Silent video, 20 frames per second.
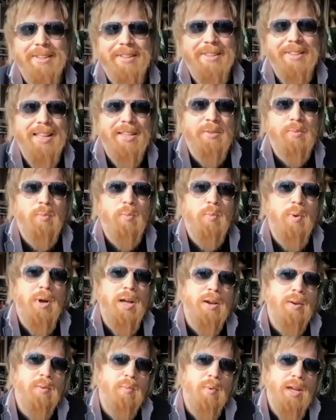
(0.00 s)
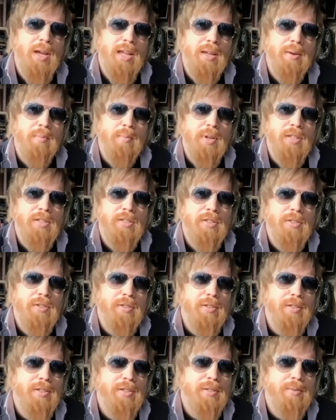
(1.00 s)
that's one way in which you
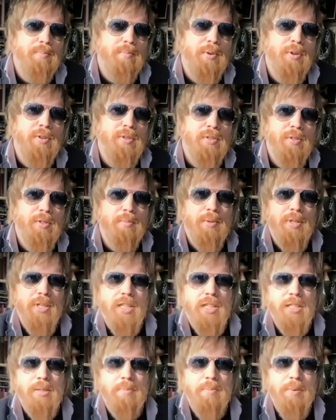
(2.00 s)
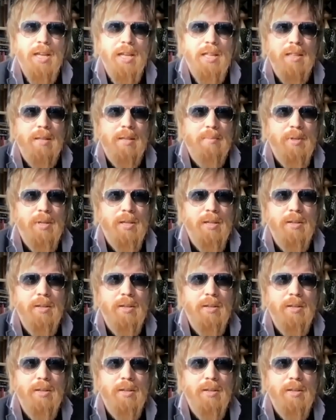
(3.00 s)
could possibly explain them.